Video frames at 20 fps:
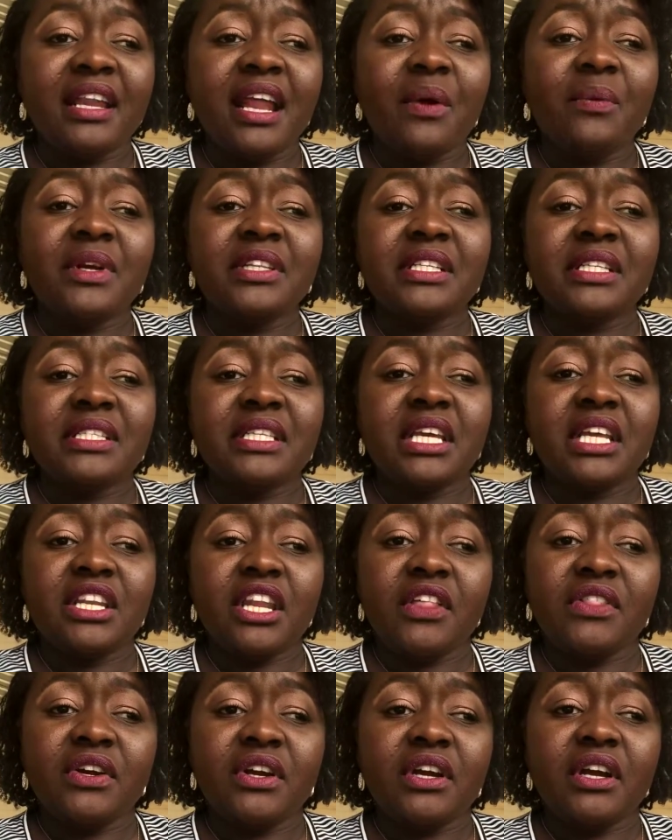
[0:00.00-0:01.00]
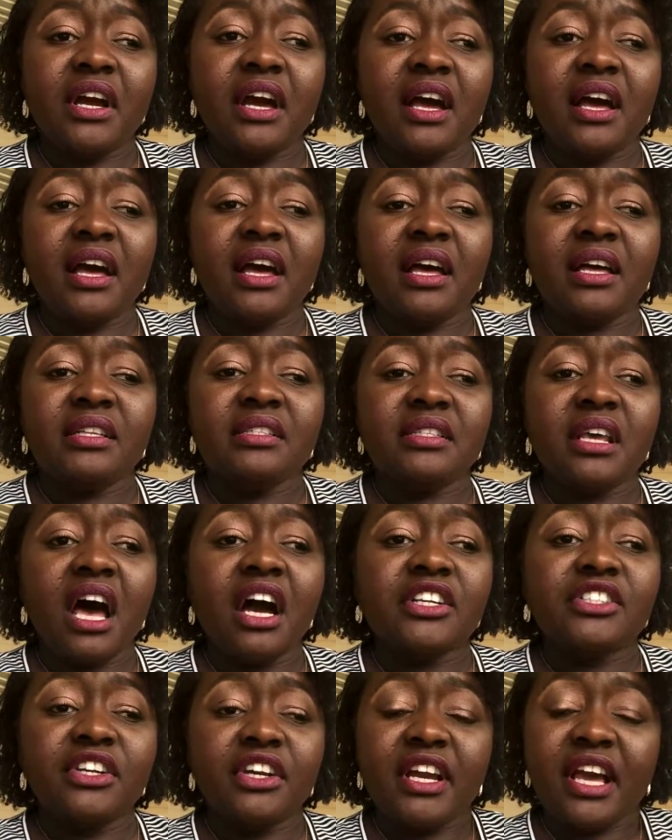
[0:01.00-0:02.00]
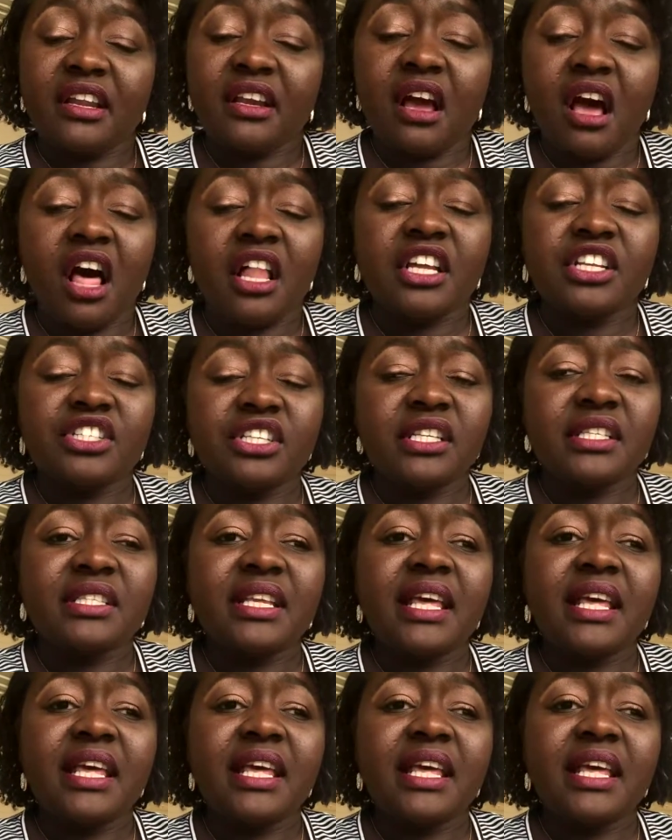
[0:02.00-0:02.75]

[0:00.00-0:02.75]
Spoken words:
I went to see another doctor, gynecologist,